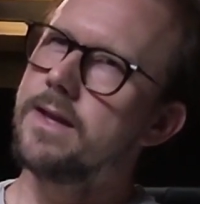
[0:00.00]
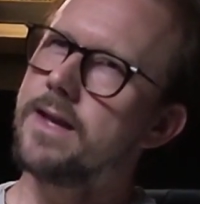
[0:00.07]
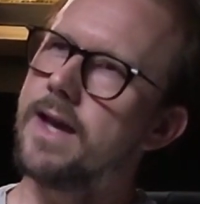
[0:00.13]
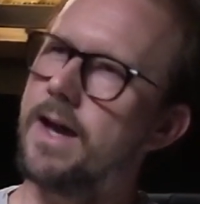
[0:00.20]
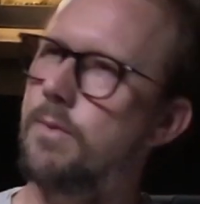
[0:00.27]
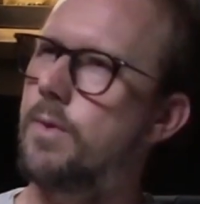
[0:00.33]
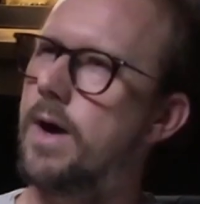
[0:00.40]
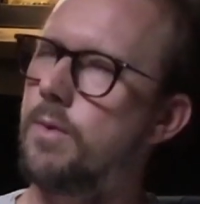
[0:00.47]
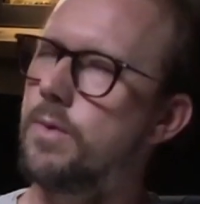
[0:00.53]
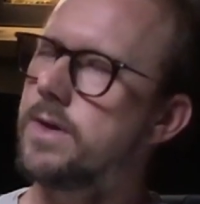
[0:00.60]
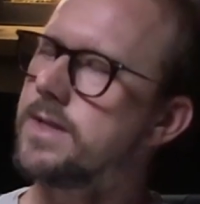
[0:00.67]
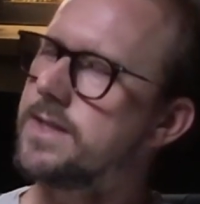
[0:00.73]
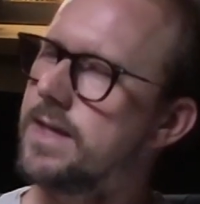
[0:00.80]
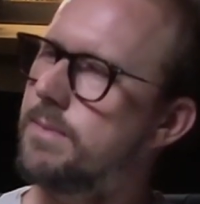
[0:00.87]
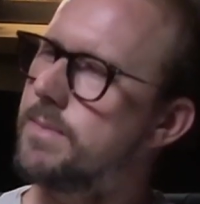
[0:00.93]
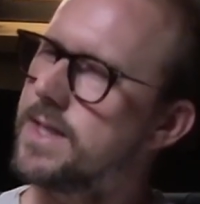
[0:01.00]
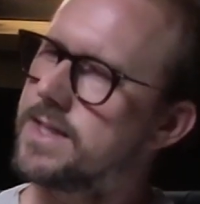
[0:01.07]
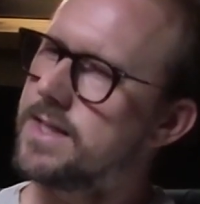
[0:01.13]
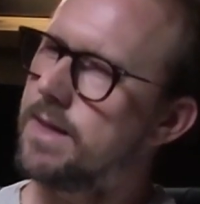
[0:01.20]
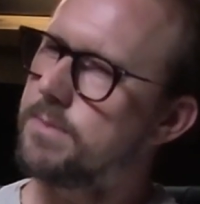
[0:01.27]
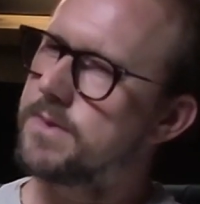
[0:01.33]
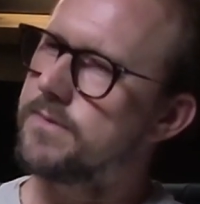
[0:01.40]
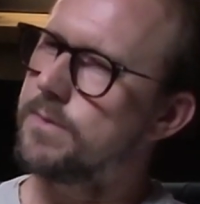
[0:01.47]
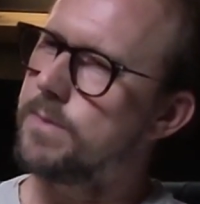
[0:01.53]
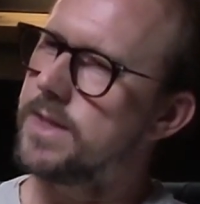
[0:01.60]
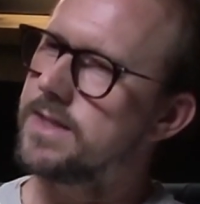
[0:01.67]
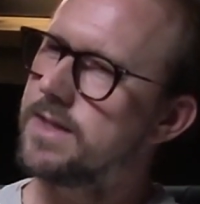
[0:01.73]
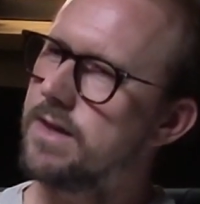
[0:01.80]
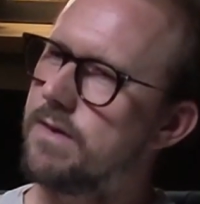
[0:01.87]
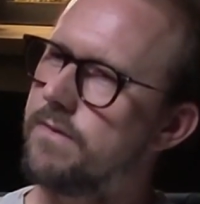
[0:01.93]
I want to say missteps for
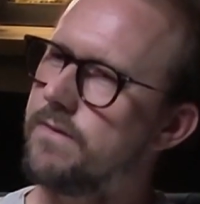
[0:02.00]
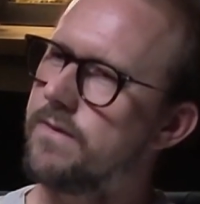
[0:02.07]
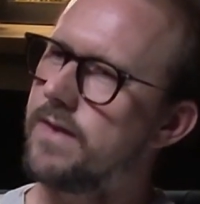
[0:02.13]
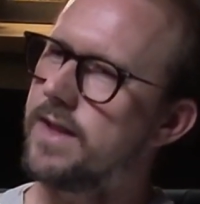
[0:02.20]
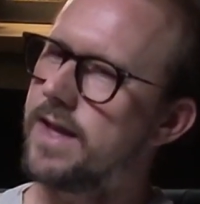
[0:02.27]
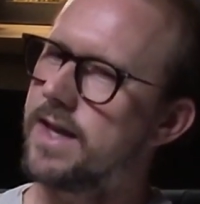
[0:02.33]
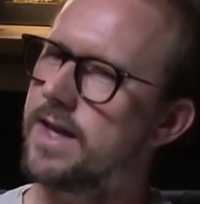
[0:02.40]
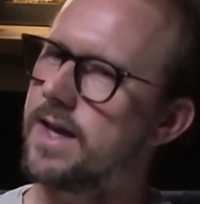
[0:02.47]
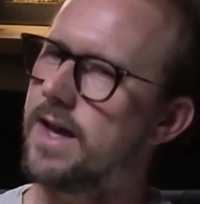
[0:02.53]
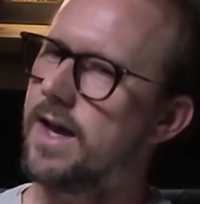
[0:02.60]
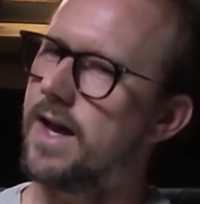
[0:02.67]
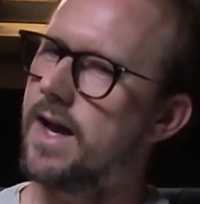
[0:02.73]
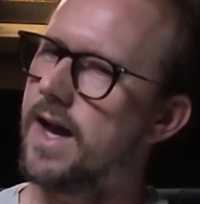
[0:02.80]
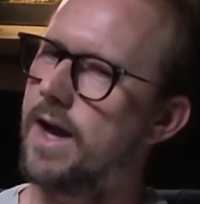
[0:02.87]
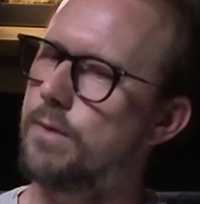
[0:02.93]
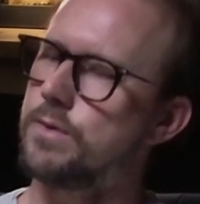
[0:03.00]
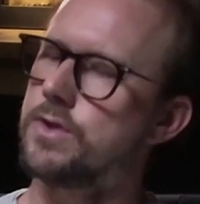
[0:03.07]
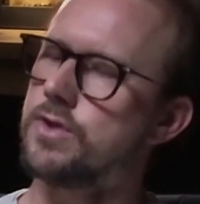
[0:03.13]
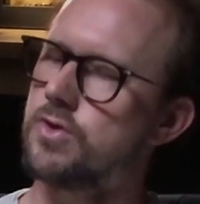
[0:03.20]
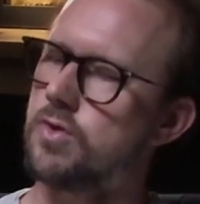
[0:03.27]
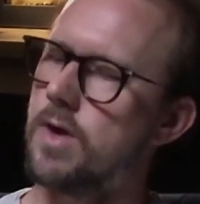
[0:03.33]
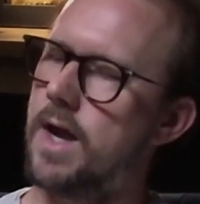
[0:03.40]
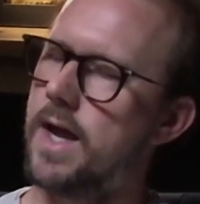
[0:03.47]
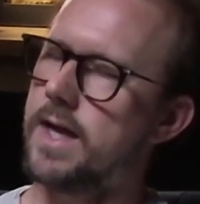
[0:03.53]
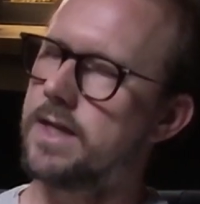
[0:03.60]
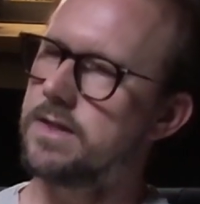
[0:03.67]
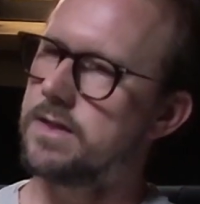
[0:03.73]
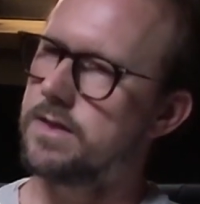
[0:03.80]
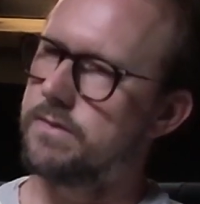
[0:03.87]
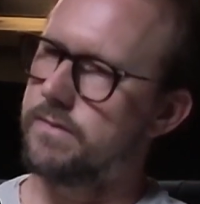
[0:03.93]
myself. Like I was trying
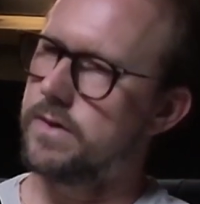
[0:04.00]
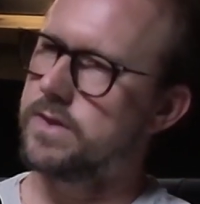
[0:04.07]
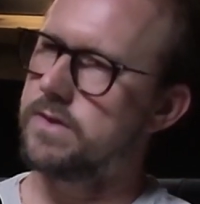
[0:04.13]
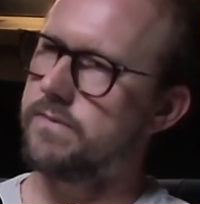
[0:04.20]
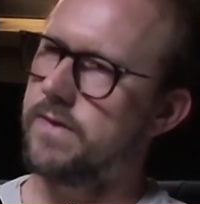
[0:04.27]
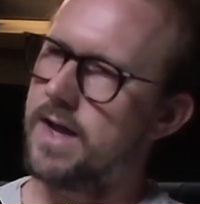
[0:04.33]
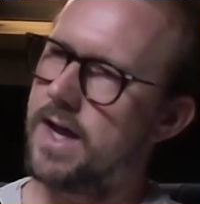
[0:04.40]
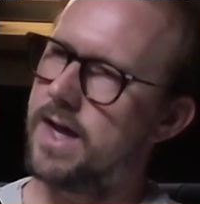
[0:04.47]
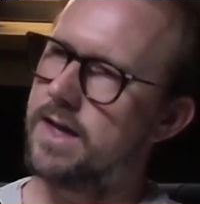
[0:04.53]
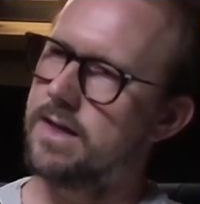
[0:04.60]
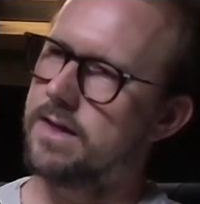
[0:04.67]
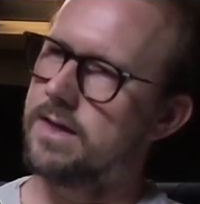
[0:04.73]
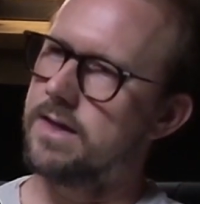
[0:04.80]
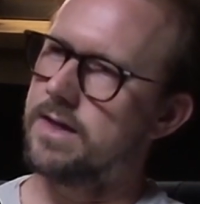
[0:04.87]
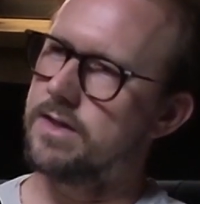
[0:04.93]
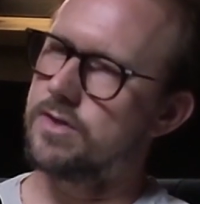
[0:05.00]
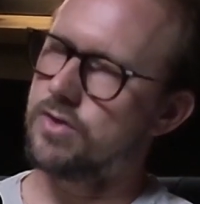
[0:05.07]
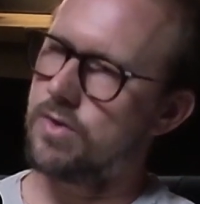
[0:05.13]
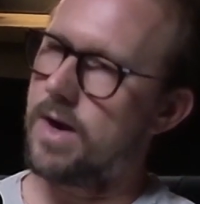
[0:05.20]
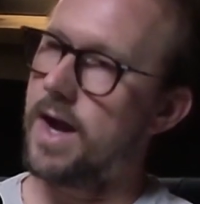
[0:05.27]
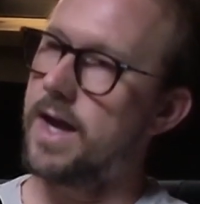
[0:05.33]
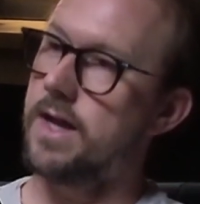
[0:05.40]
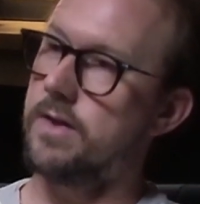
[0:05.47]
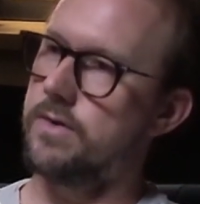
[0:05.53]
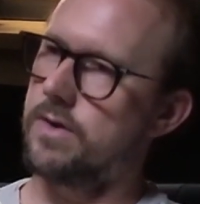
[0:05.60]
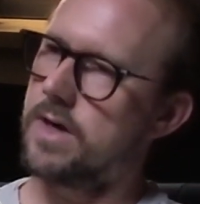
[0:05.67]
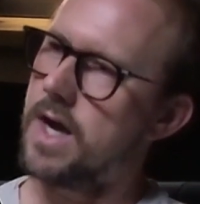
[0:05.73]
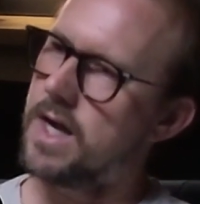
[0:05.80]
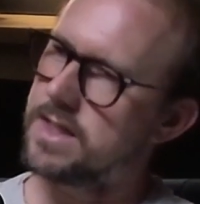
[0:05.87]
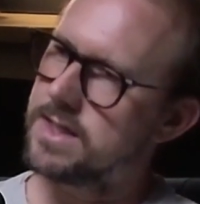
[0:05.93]
to diversify and try other
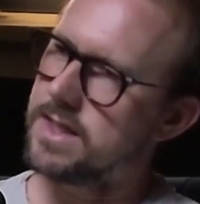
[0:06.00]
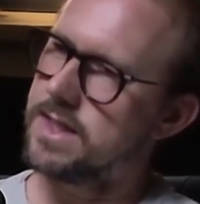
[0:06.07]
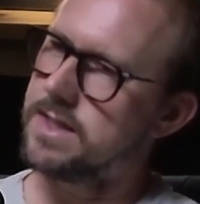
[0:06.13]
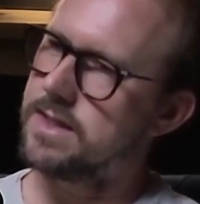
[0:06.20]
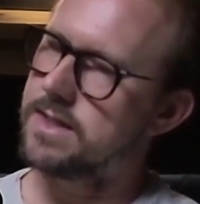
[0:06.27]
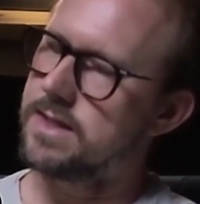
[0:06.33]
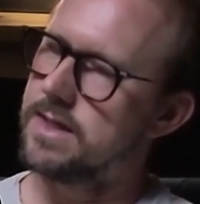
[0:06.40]
content,